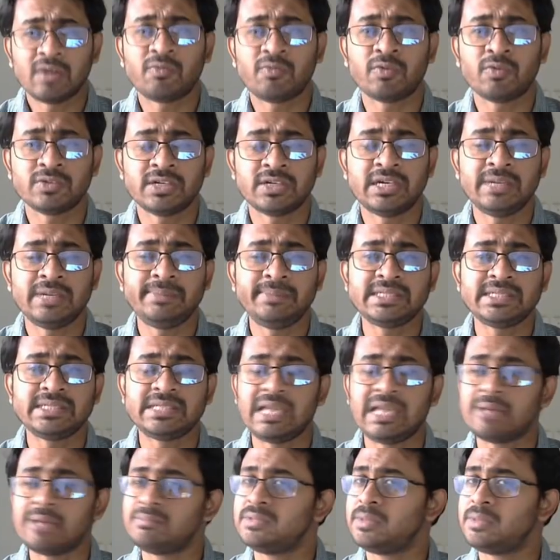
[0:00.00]
Now for the Divis
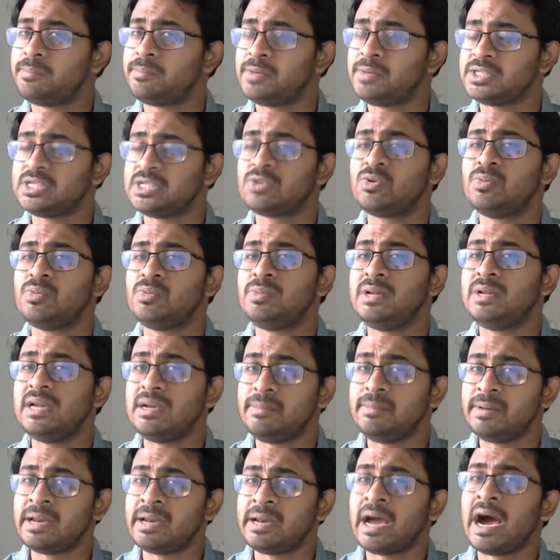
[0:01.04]
lab, the pressure could be a
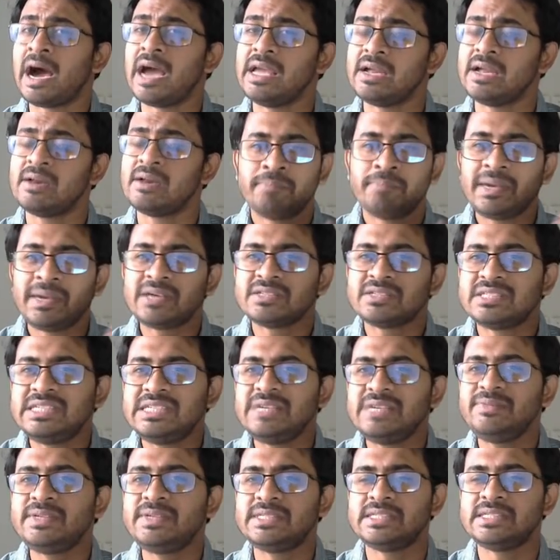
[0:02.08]
little bit higher because
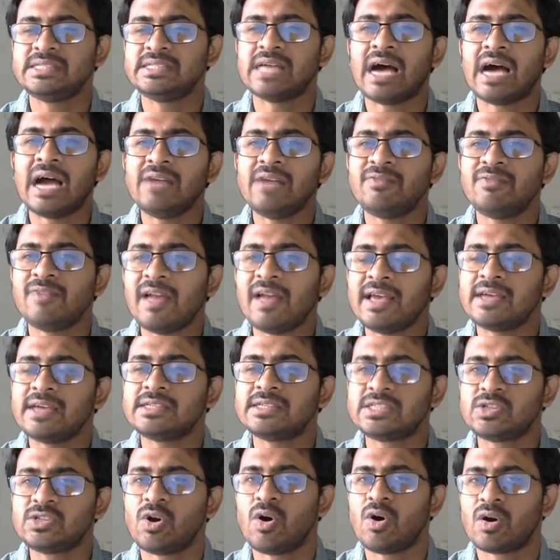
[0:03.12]
Divis is a high flyer
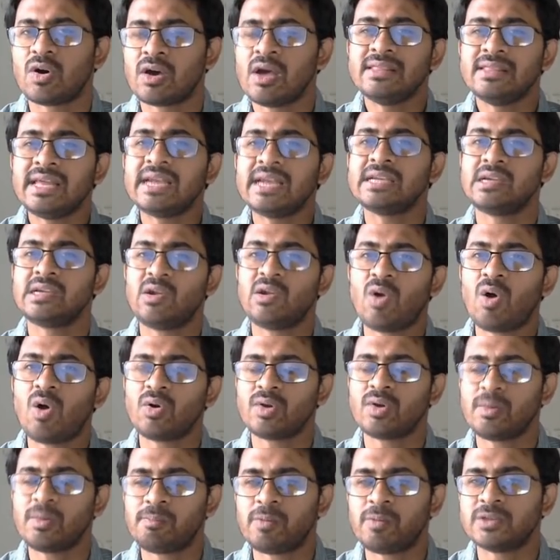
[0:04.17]
stock. There are a
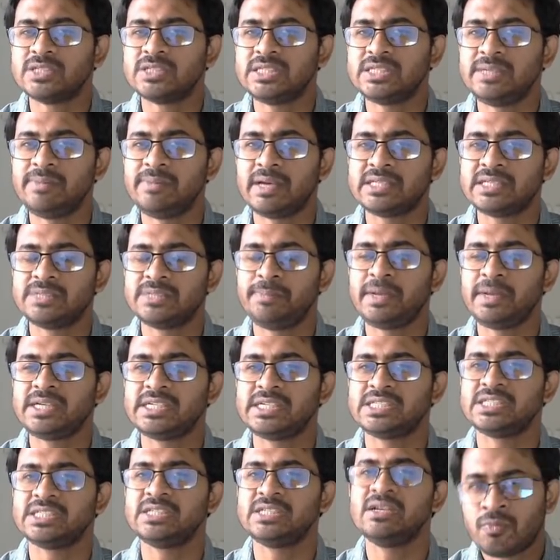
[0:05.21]
lot of positive
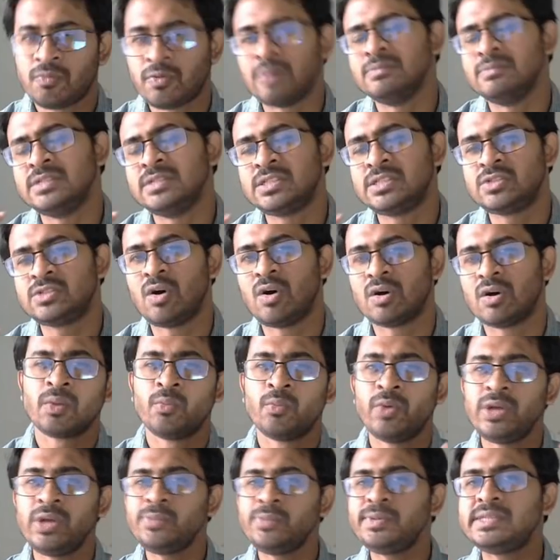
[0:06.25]
expectation from the stock.
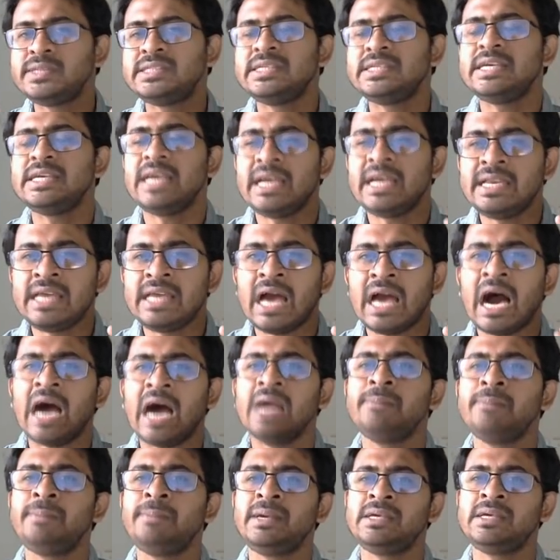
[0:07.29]
When we see any
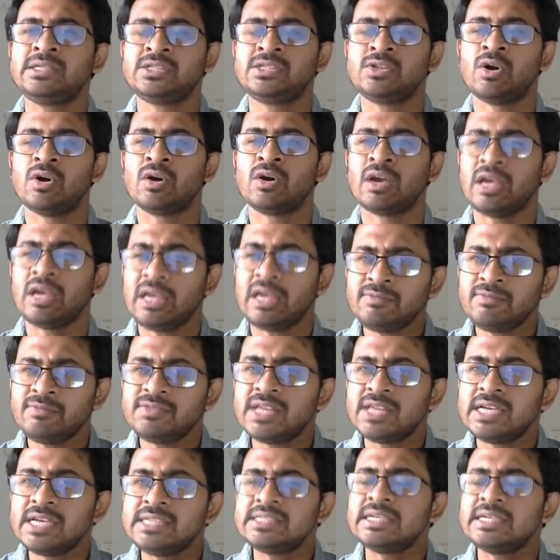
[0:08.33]
high PE stock, if
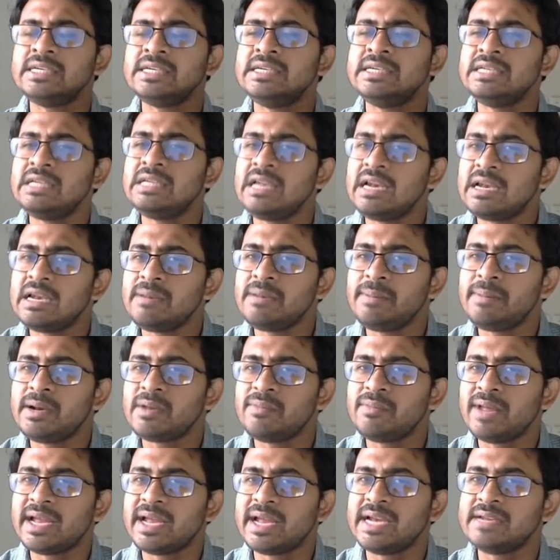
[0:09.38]
there is a little bit
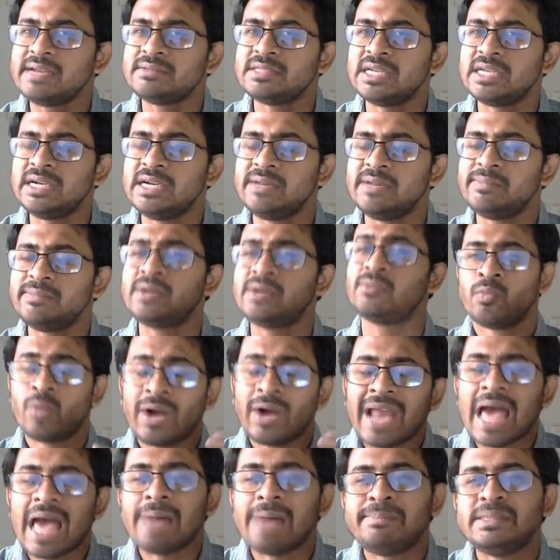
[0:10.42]
of negative sentiment,
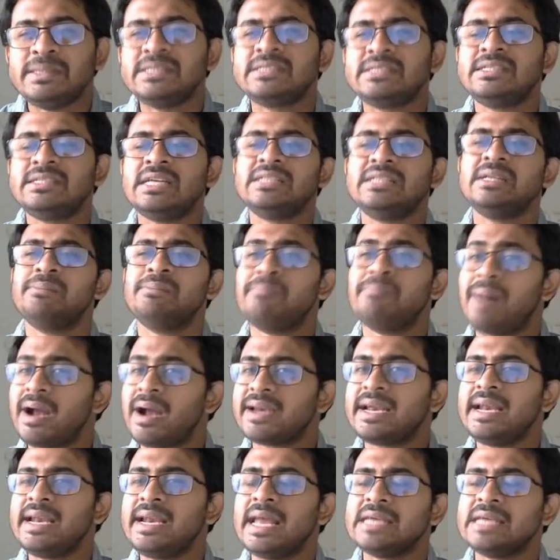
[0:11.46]
what happens that the
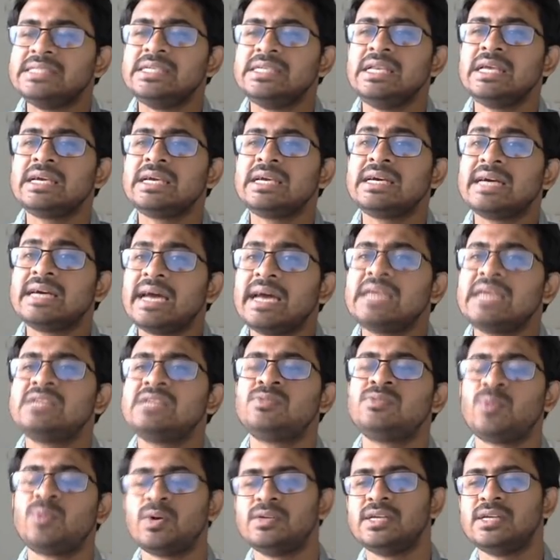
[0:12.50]
market actually
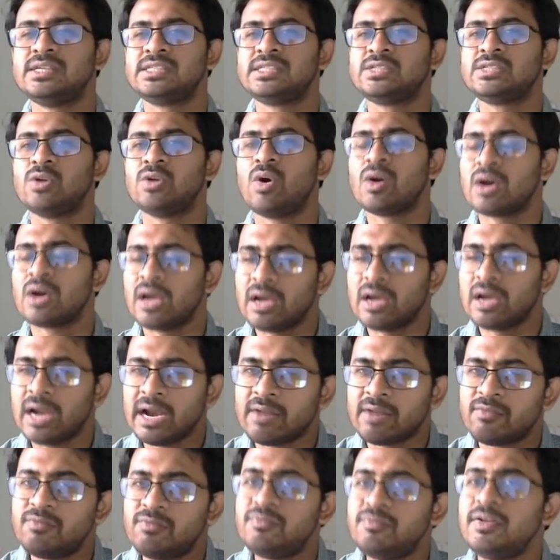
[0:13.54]
corrects for that stock
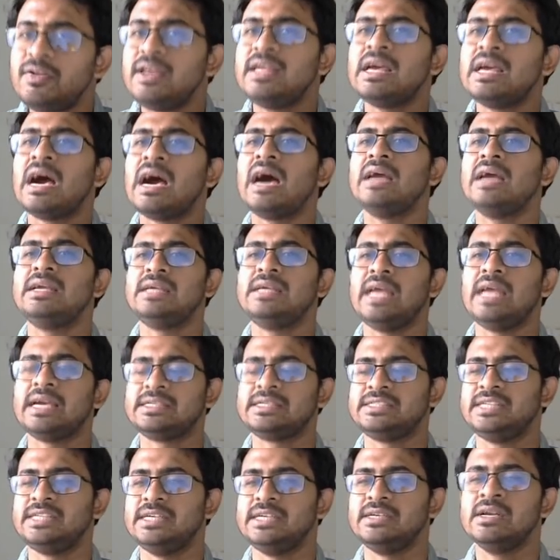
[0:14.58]
at a very high
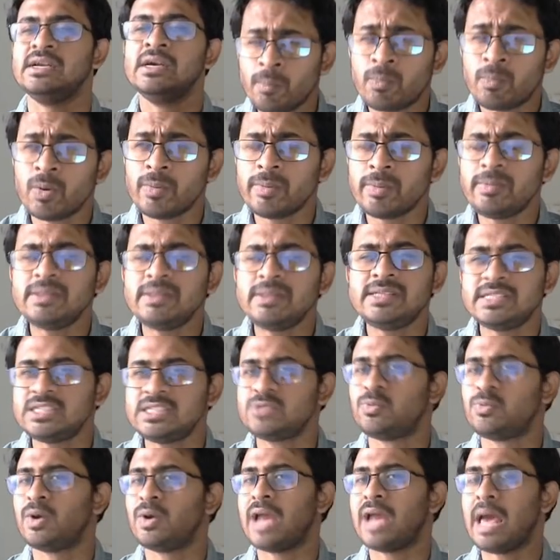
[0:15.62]
extent. Probably this
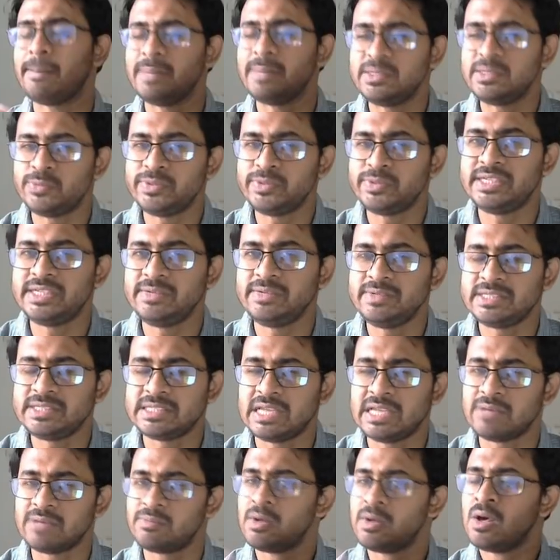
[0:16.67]
is what happened with
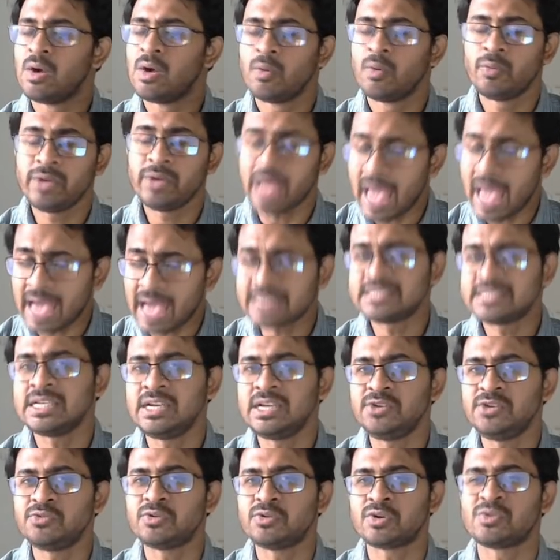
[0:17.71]
Divis lab. We
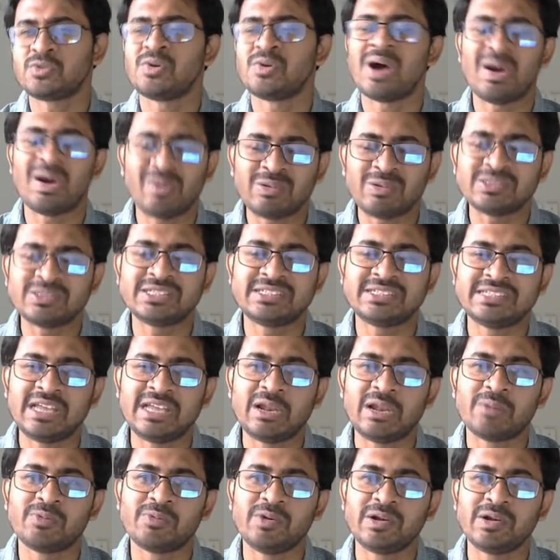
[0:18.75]
actually do not know how long the
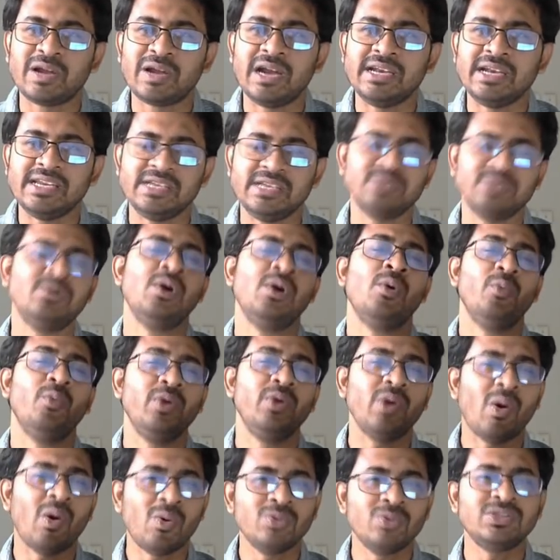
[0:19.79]
sell-off will continue.
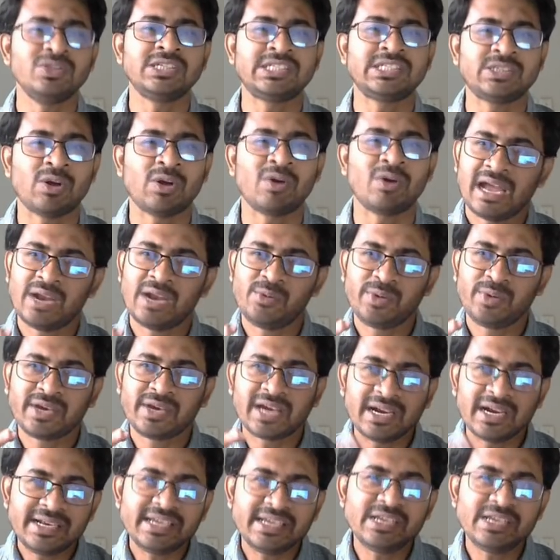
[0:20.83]
We own the stock and we
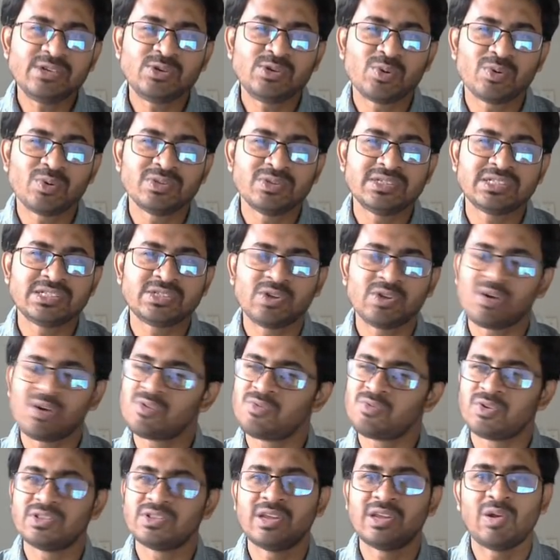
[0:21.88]
continue to own the
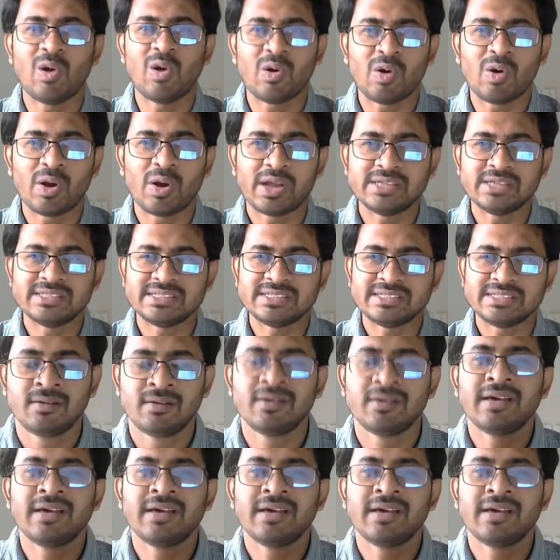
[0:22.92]
stock for the long horizon.